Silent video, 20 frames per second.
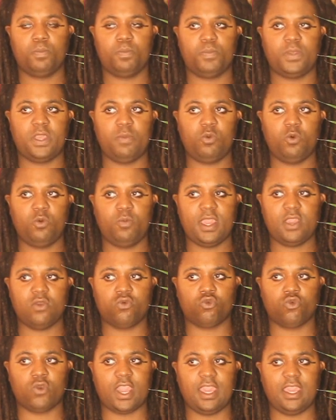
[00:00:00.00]
people may
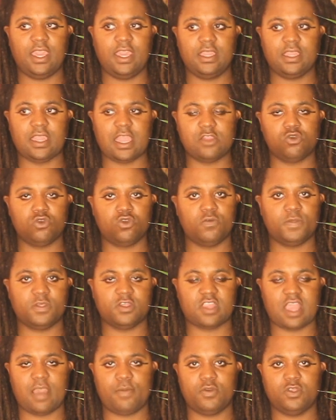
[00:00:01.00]
raid. I don't know if
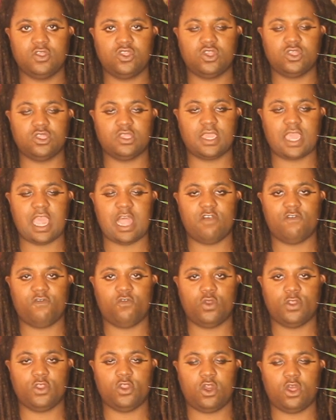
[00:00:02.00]
this happens just in
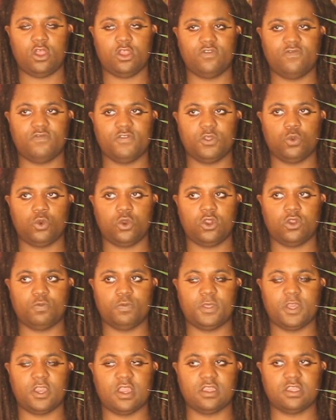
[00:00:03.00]
California or all over the
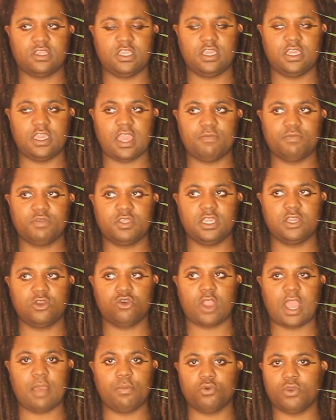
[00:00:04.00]
world, but I see, I'm seeing
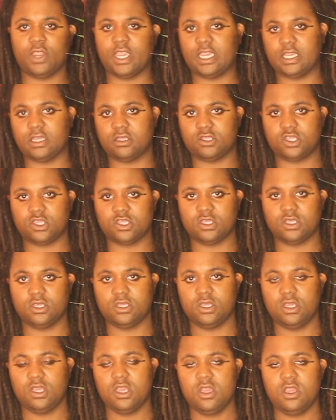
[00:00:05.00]
crop raids.
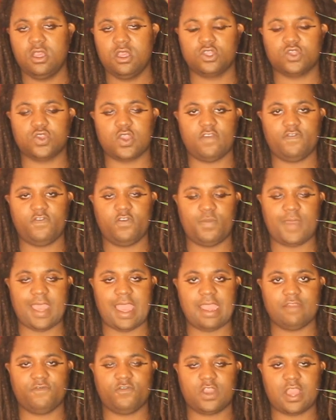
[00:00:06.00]
So I feel
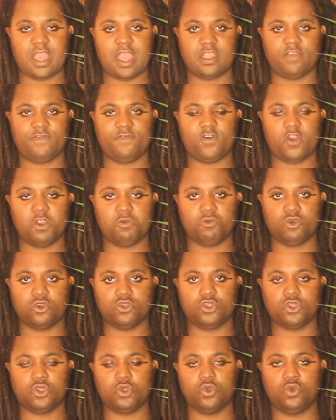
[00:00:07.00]
bad for kind of
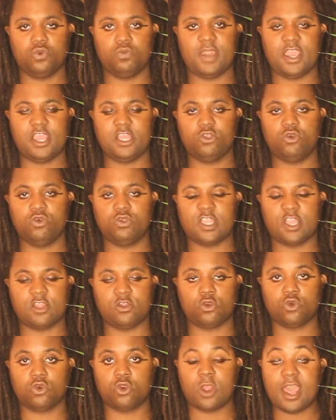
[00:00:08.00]
farmers who may lose out
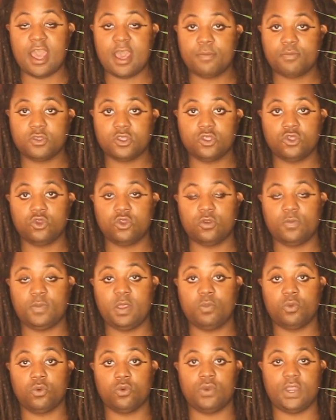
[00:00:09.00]
on crops due to
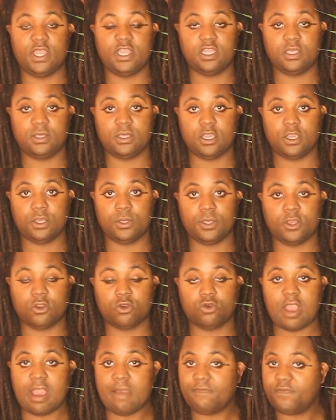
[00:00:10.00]
people raiding their, their
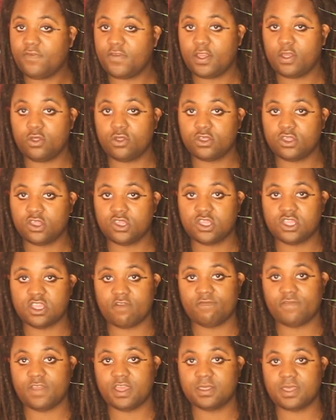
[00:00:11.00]
crop fields and
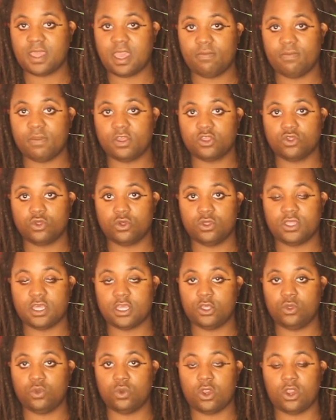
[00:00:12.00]
stuff like that. Make sure
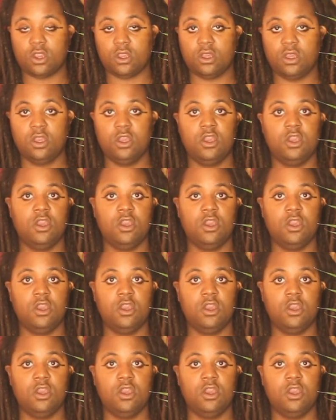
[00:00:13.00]
that you are